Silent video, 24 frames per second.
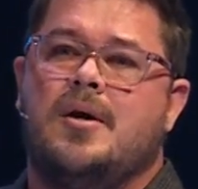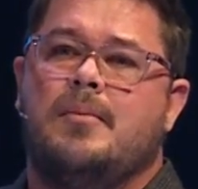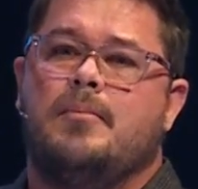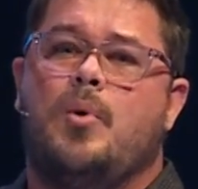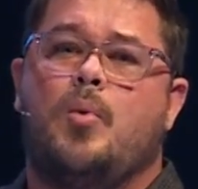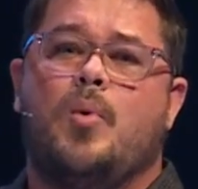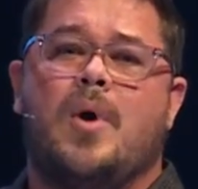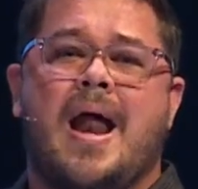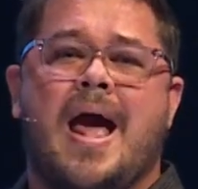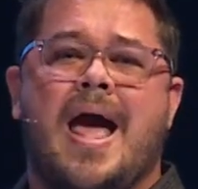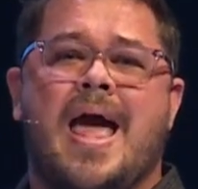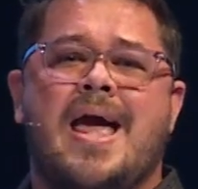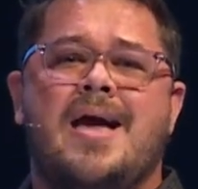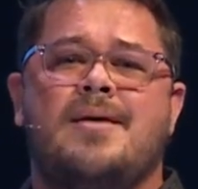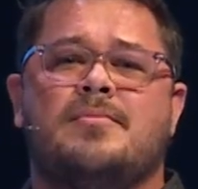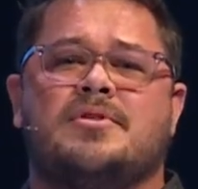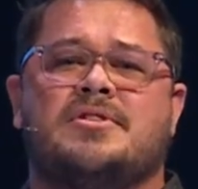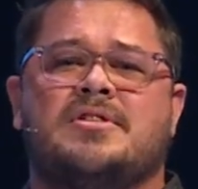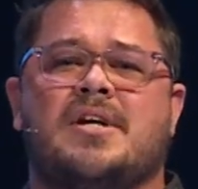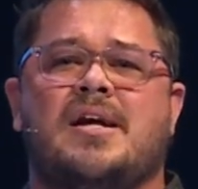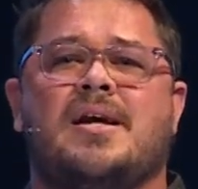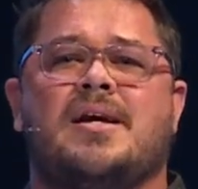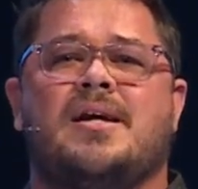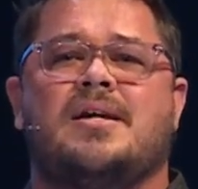But what I am
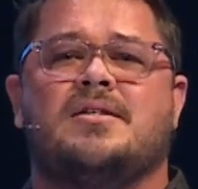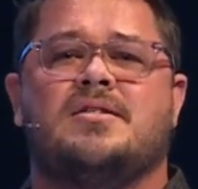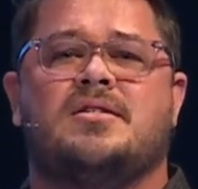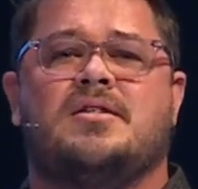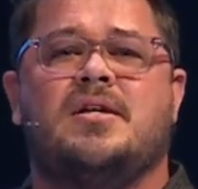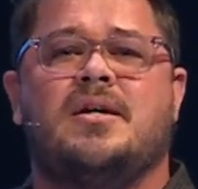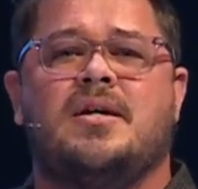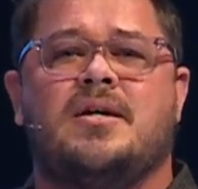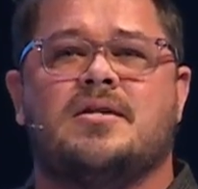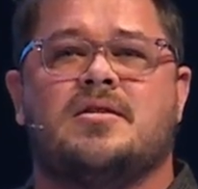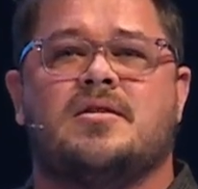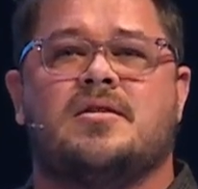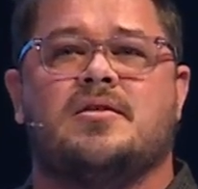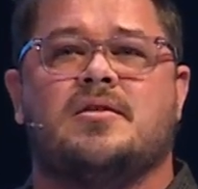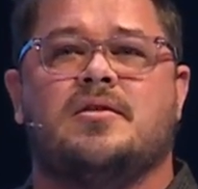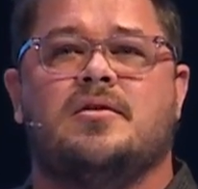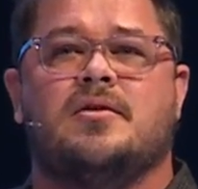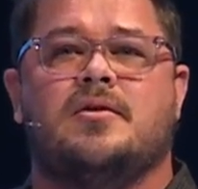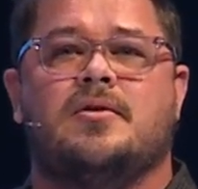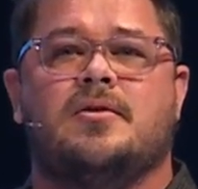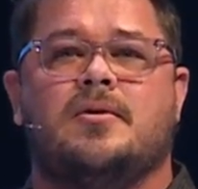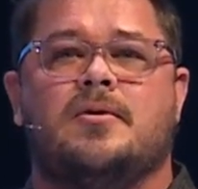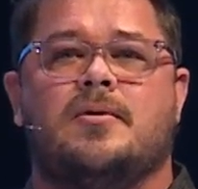saying is this